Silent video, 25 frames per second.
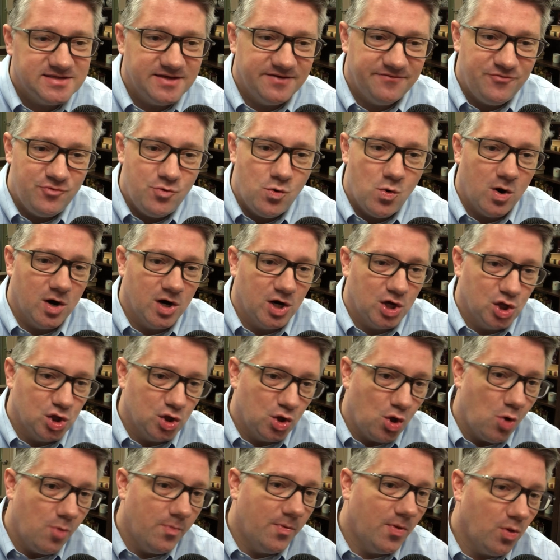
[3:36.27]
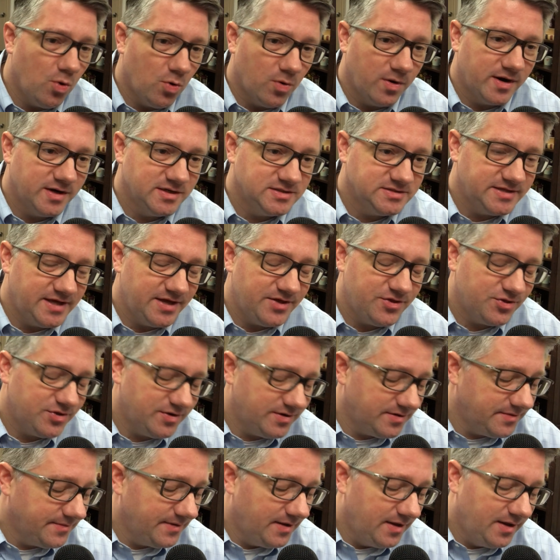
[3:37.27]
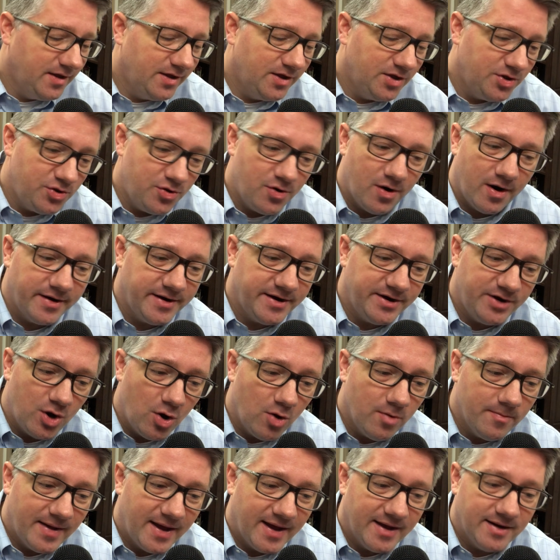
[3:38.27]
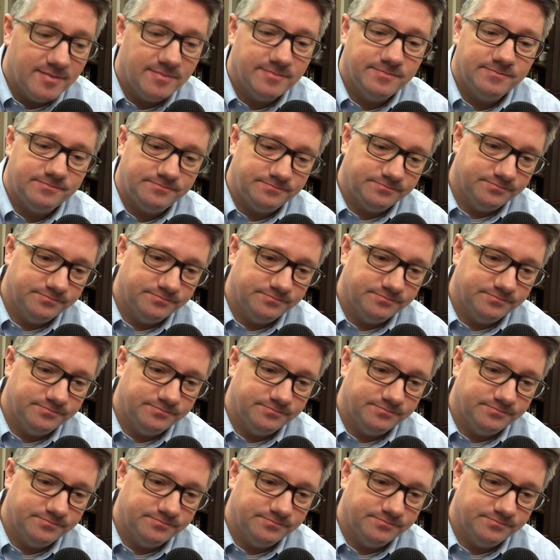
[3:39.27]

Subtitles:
if you are a global organization, you already know about them,